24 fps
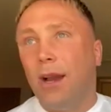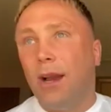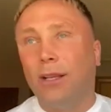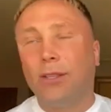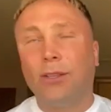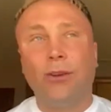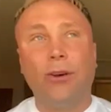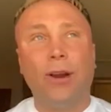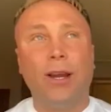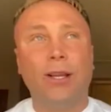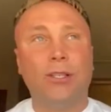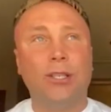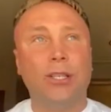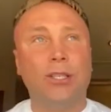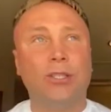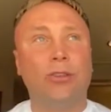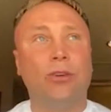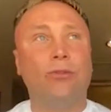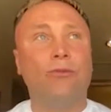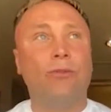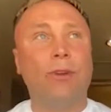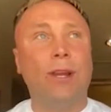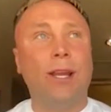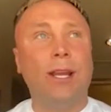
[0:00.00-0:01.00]
I don't know, I just
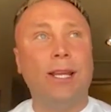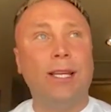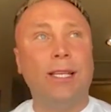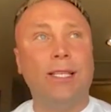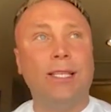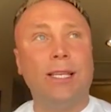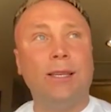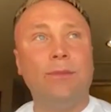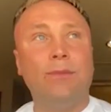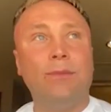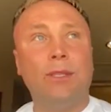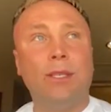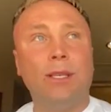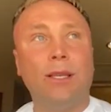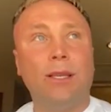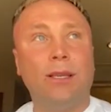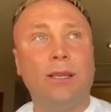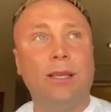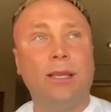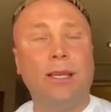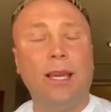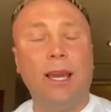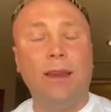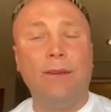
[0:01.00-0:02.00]
don't really seem to
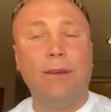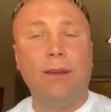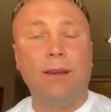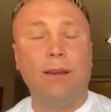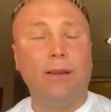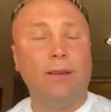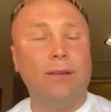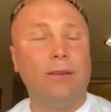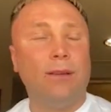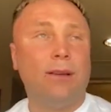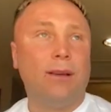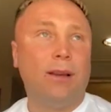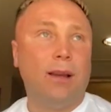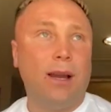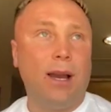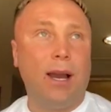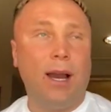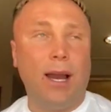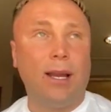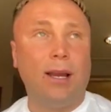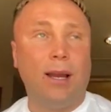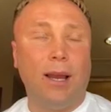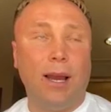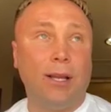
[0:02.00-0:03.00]
give...
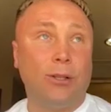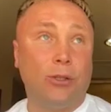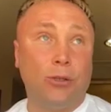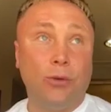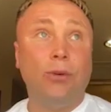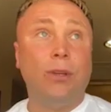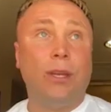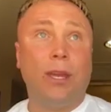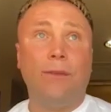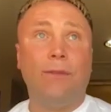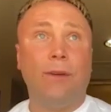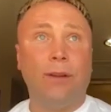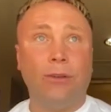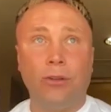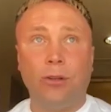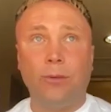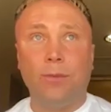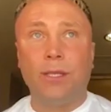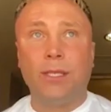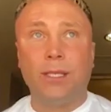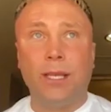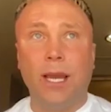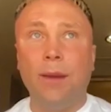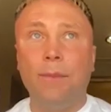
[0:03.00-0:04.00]
I do give
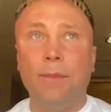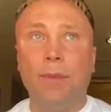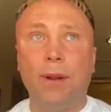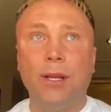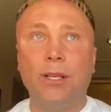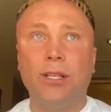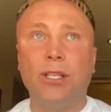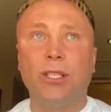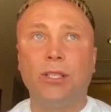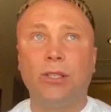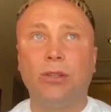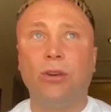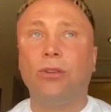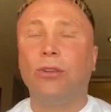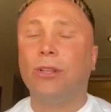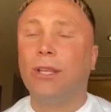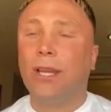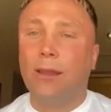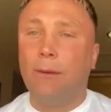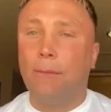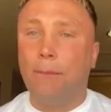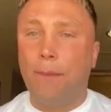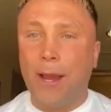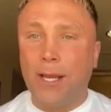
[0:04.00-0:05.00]
100%, but I just don't
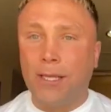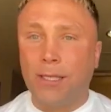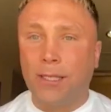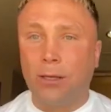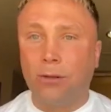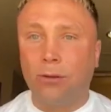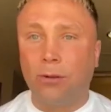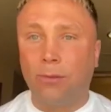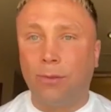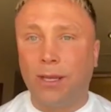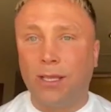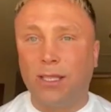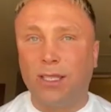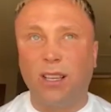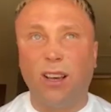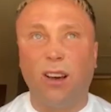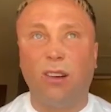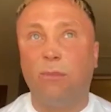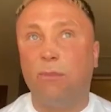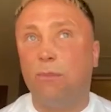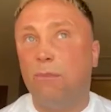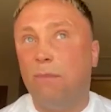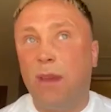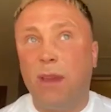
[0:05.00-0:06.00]
get the best out of
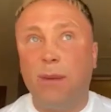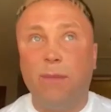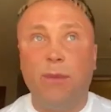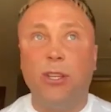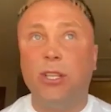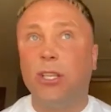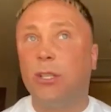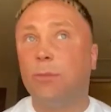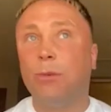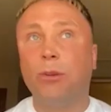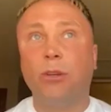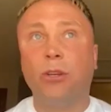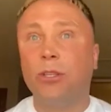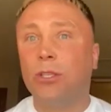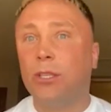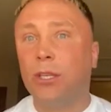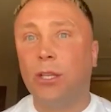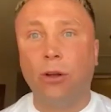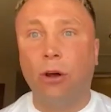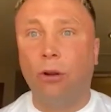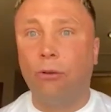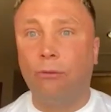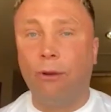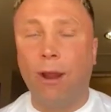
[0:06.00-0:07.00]
myself, maybe just because they're
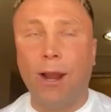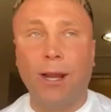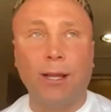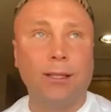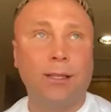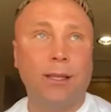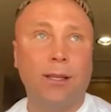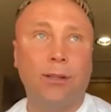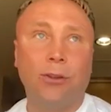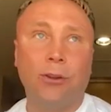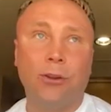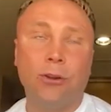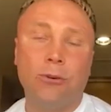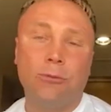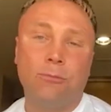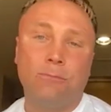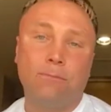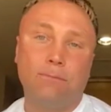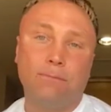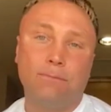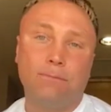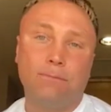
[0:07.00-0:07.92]
not ranked, I don't know.